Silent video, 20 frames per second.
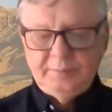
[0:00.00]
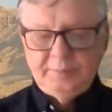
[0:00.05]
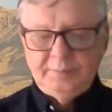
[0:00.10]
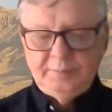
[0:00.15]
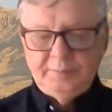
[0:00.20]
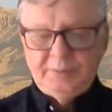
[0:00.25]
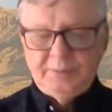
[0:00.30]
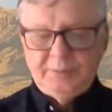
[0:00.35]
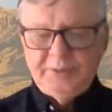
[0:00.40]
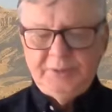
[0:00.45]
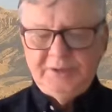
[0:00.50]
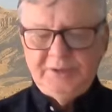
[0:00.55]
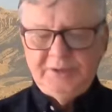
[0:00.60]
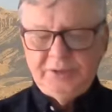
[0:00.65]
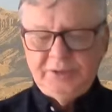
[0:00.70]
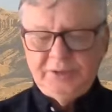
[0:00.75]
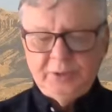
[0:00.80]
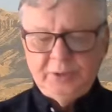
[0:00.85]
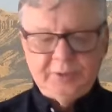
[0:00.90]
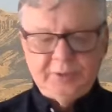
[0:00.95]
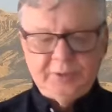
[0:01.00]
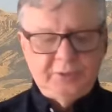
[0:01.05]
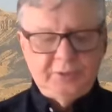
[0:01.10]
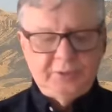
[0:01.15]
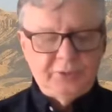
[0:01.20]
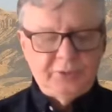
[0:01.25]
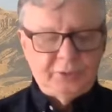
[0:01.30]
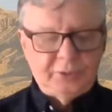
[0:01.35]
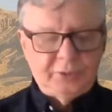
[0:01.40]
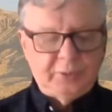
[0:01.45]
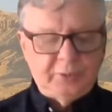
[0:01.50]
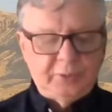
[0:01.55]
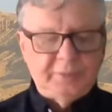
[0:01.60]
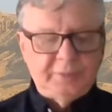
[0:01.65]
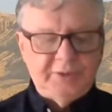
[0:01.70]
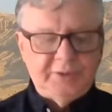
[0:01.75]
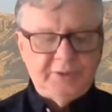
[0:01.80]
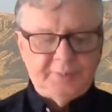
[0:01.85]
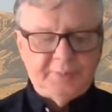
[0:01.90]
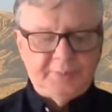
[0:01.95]
But he was in total control
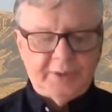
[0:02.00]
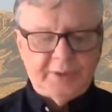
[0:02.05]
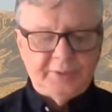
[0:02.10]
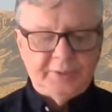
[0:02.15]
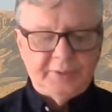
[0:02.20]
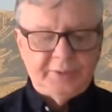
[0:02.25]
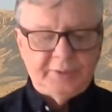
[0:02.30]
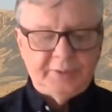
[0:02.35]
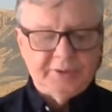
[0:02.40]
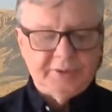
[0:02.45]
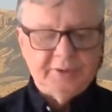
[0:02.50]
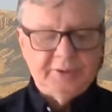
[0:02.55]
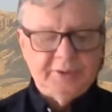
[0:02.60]
of these powers